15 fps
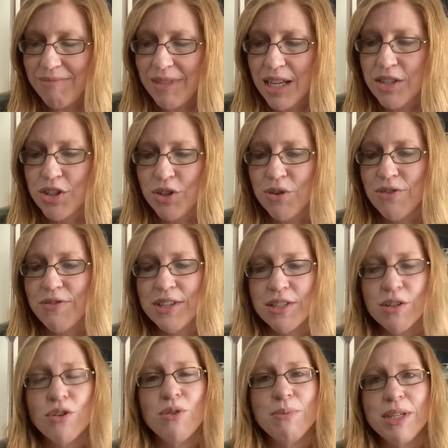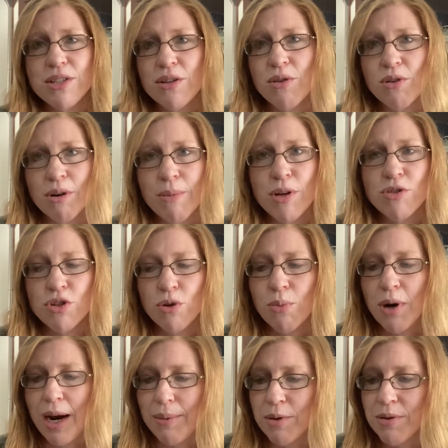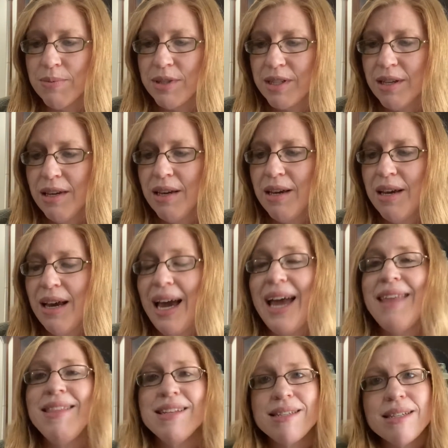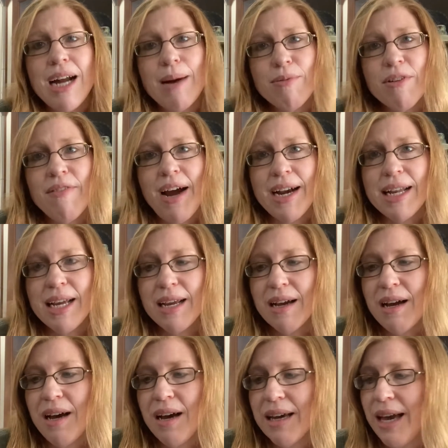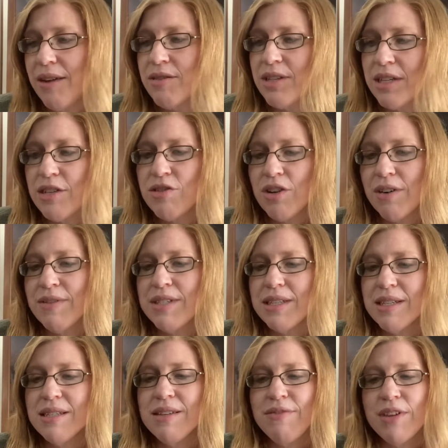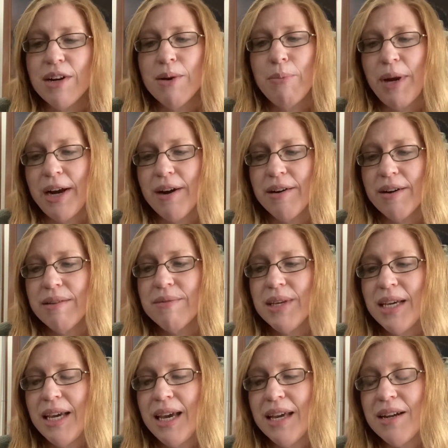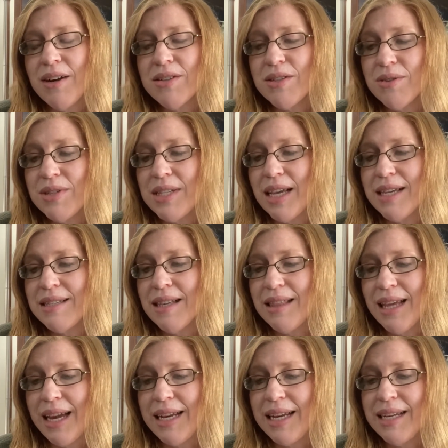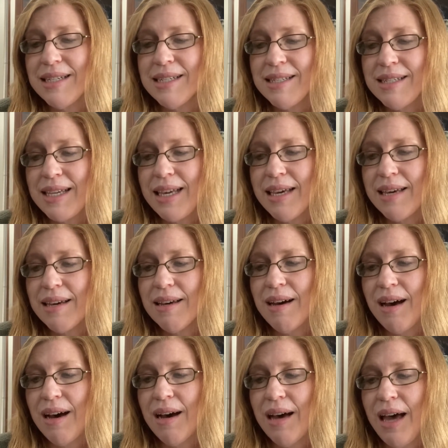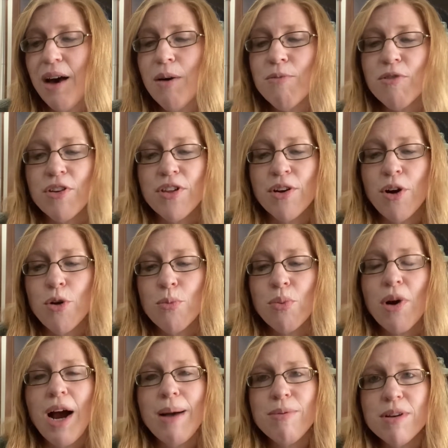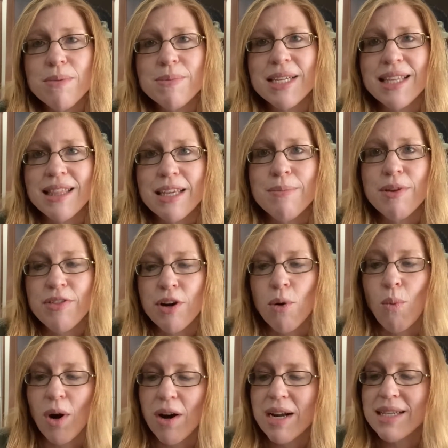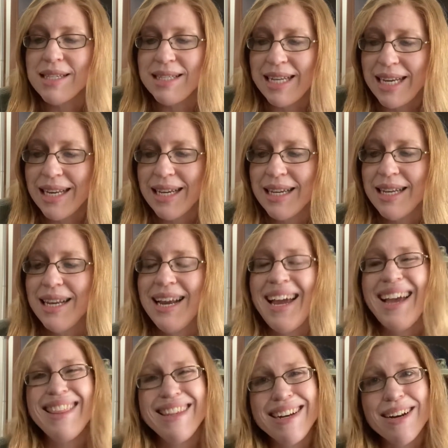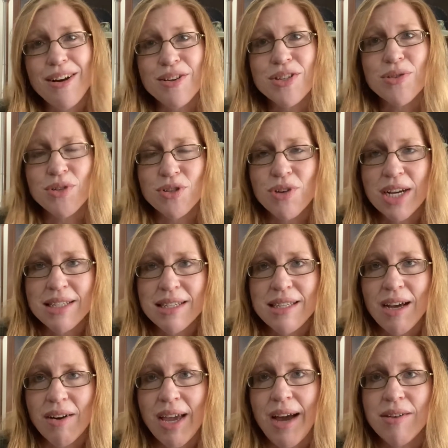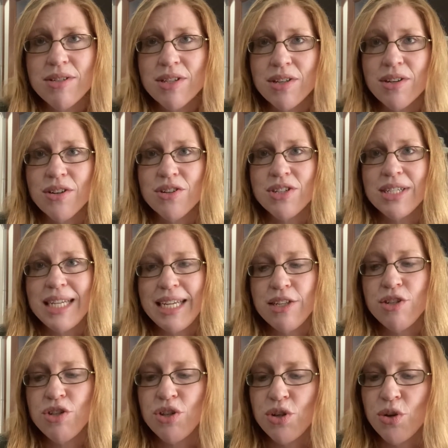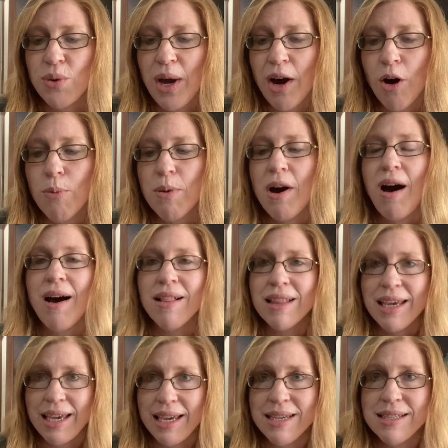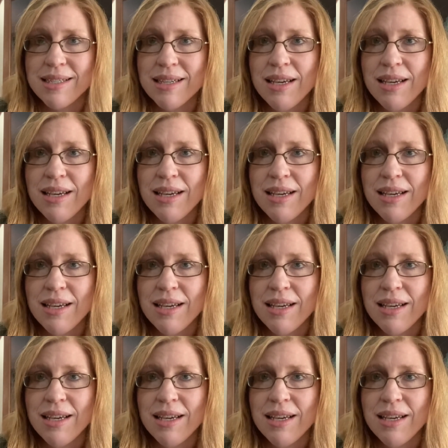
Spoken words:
due to physical, mental, or emotional problems, and then stop providing counseling services if they're impaired. It also says that they need to seek help for their own problems and limit their work as needed. And then it also addresses how counselors need to help colleagues